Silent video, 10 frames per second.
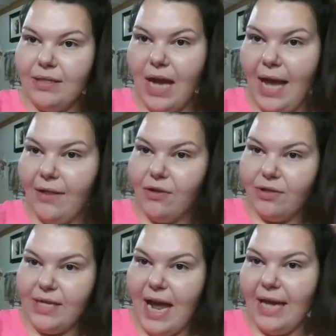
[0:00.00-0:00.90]

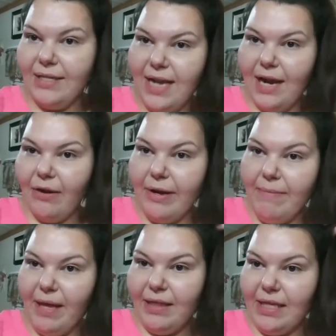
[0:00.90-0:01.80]
Tyler's dad, Terry,
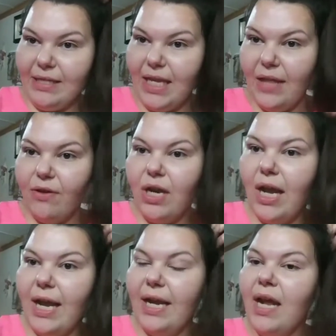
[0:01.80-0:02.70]
made this the other
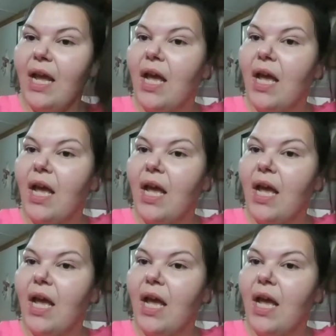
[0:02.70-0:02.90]
night.